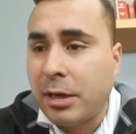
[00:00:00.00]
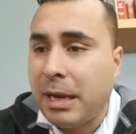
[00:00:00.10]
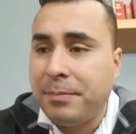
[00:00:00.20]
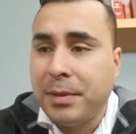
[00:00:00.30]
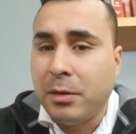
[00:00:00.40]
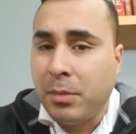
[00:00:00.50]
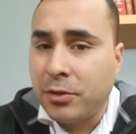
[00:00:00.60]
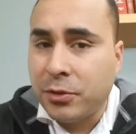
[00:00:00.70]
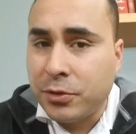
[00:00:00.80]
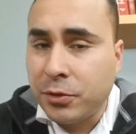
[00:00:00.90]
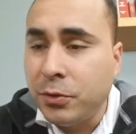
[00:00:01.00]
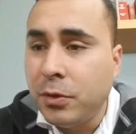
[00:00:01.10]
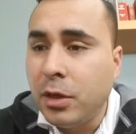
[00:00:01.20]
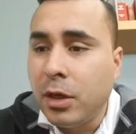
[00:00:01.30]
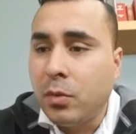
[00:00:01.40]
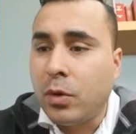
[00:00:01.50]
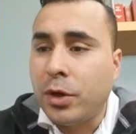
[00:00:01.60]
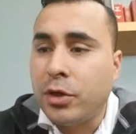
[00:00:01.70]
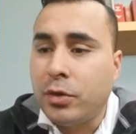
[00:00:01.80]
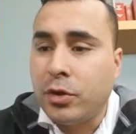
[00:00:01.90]
It might be a month or two where
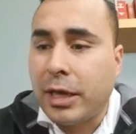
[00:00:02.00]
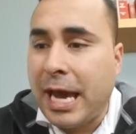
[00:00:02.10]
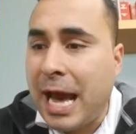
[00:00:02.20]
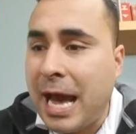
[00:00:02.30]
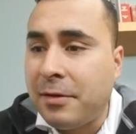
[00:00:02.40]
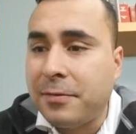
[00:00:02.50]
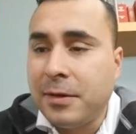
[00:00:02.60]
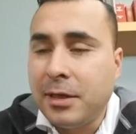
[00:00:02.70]
you could have,